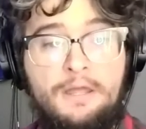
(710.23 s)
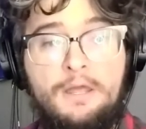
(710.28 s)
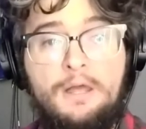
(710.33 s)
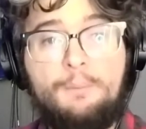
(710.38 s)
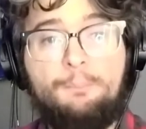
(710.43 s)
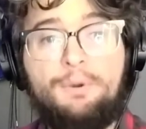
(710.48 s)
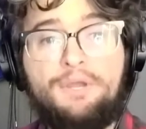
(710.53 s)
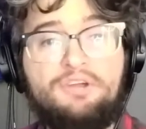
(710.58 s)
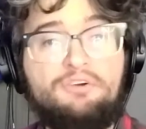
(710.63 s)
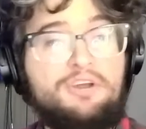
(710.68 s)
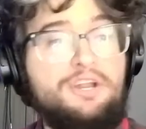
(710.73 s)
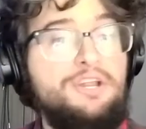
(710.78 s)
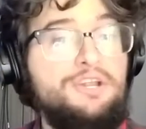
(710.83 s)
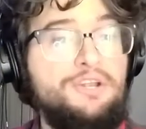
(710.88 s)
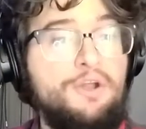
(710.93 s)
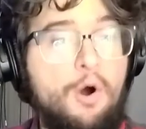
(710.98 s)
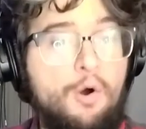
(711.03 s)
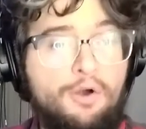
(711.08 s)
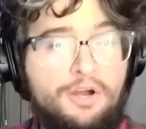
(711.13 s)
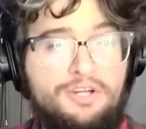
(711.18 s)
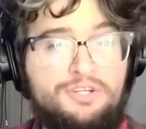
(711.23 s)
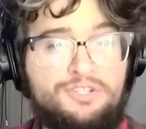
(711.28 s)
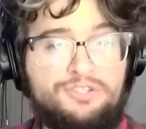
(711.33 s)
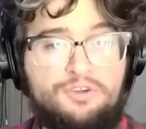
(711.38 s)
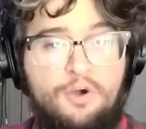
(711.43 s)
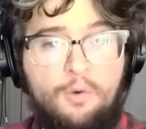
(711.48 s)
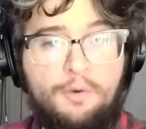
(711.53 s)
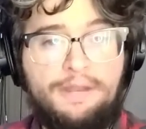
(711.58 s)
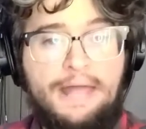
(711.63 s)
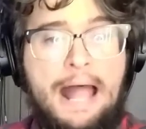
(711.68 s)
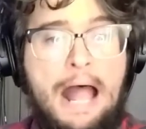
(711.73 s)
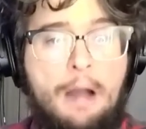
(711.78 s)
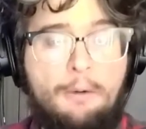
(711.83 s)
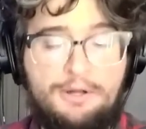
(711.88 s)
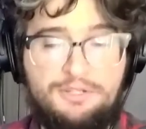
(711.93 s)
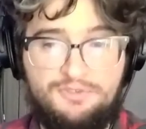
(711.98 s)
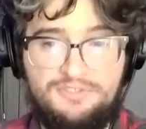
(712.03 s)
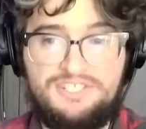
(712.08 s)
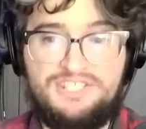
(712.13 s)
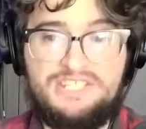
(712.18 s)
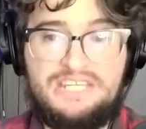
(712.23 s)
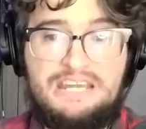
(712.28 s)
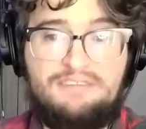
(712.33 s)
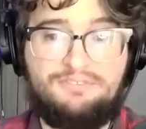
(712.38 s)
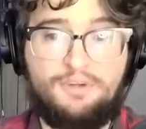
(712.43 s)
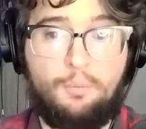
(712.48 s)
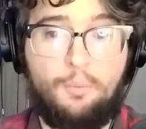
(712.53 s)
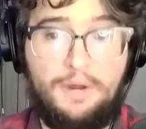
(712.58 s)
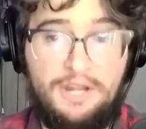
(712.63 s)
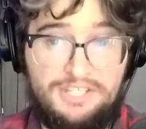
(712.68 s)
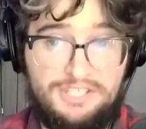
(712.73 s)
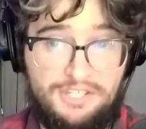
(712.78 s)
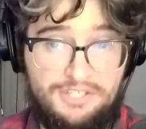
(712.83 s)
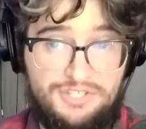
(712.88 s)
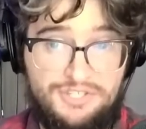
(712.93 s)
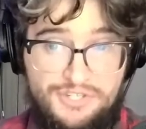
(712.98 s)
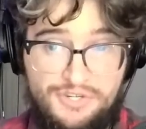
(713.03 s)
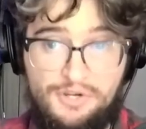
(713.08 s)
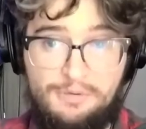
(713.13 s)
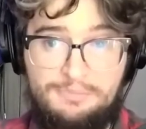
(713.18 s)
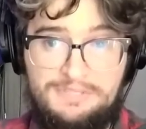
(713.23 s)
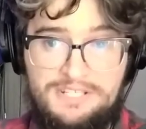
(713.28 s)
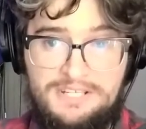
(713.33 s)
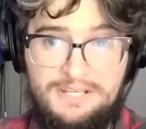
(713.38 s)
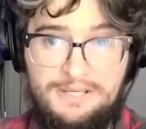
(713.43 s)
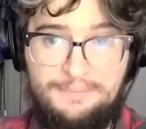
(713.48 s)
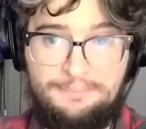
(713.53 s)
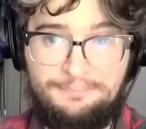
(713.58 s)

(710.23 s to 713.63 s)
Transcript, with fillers: but you're in no control on how it's received or when it's consumed.